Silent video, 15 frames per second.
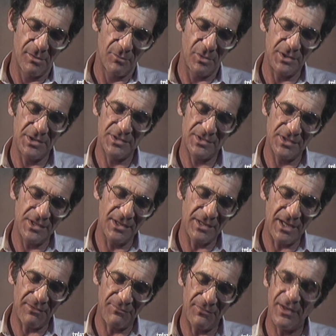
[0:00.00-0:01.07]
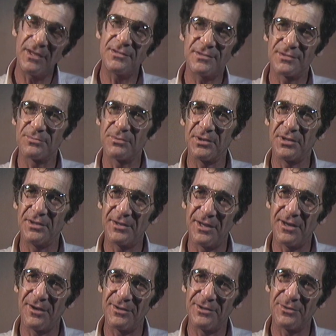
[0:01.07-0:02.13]
what you see in that face is really
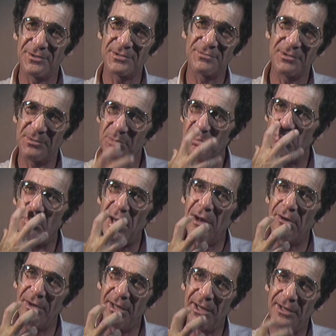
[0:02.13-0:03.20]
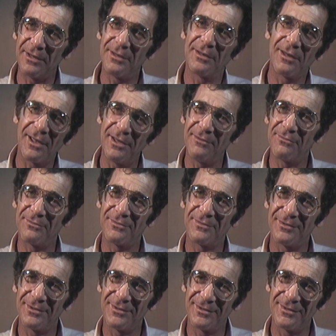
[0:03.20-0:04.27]
there. You know, it's really been marinated in life,
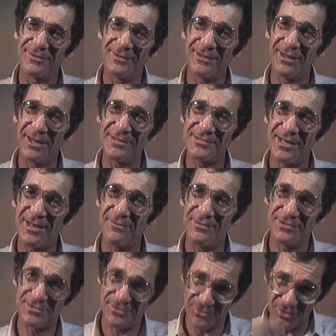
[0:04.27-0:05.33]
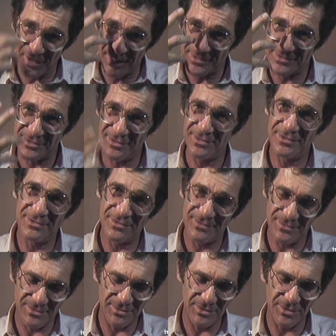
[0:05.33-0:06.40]
uh, as have his thoughts and
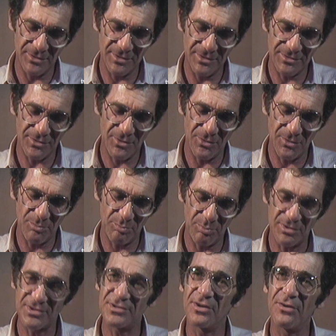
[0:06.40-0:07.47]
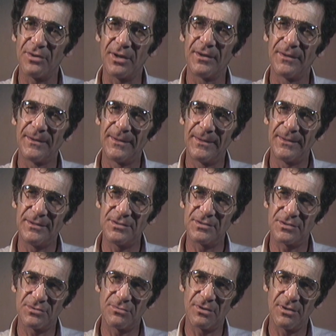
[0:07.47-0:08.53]
his, you know, his whole persona. He's
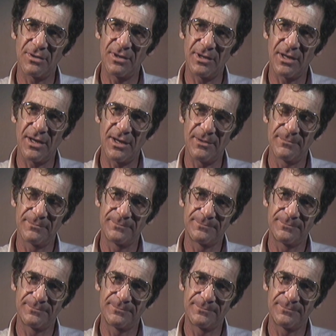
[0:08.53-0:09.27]
an extraordinary guy.